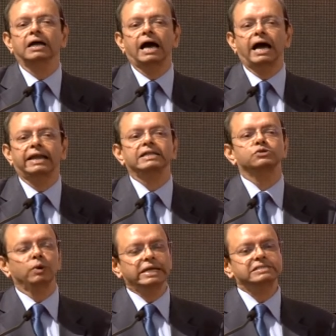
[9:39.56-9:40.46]
And it's
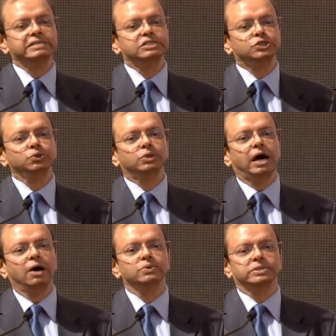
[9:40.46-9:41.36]
only since
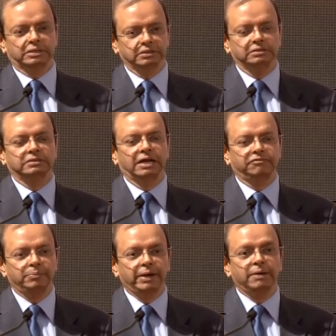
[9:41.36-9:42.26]
2000 that
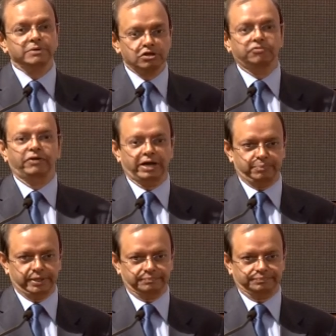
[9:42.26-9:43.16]
we became a software company.